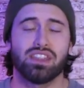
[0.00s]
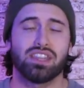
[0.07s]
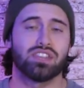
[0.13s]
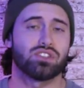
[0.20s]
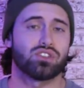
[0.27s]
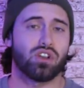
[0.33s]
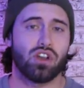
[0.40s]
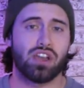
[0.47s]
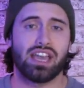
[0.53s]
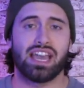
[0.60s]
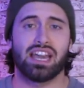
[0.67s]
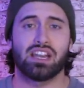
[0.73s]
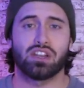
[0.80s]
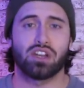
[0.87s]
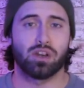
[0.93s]
the entire
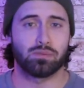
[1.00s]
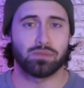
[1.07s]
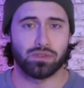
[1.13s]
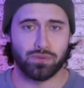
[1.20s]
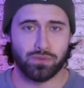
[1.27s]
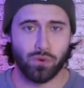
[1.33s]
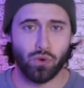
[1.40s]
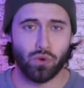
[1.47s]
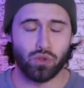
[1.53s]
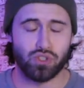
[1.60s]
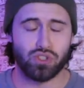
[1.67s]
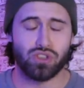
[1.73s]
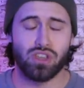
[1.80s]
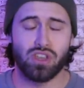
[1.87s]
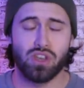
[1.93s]
helicopter
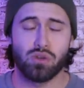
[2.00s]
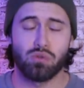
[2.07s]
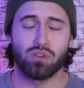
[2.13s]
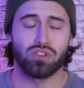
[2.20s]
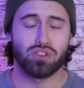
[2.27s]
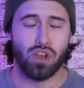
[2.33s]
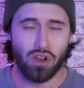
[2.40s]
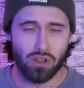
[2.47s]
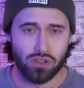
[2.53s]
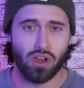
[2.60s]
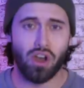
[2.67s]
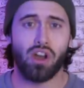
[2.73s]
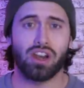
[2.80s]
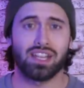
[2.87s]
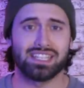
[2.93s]
force was on
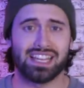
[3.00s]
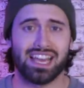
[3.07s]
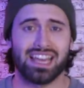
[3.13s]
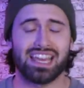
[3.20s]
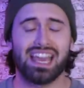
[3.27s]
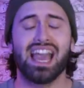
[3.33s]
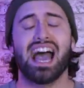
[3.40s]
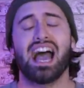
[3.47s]
holiday.